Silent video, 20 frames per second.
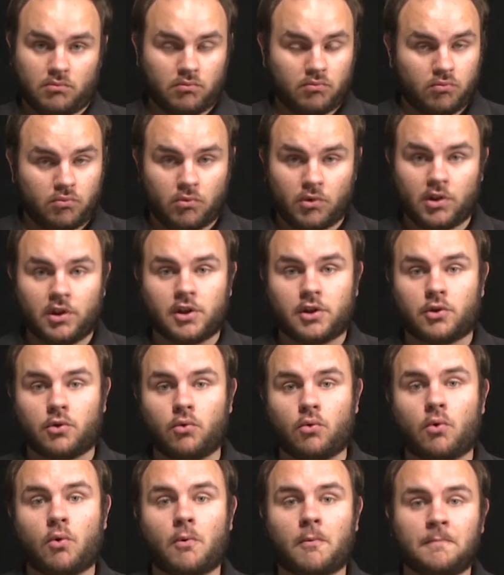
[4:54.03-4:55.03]
really
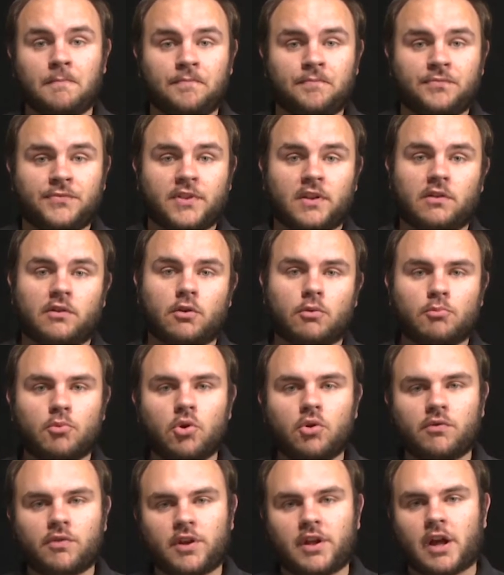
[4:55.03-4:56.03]
cool. The
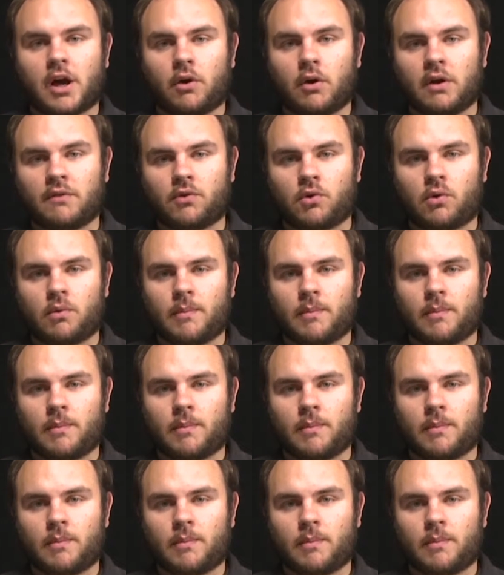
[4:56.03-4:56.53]
movie, however,